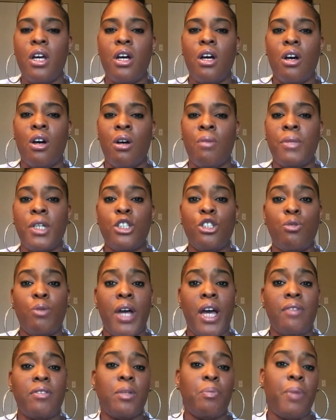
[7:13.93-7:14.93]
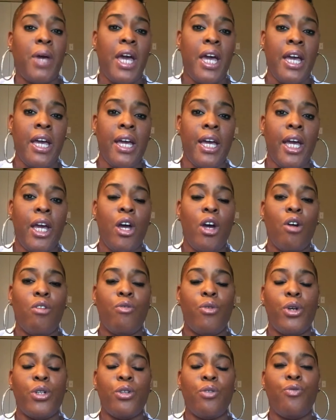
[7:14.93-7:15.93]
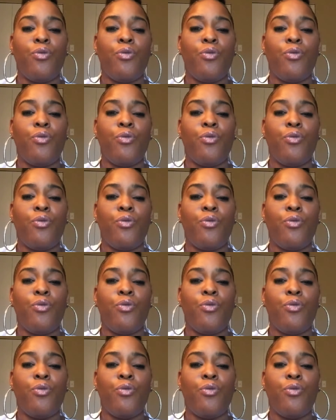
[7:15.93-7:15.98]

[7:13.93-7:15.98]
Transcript: that you would have to pay for the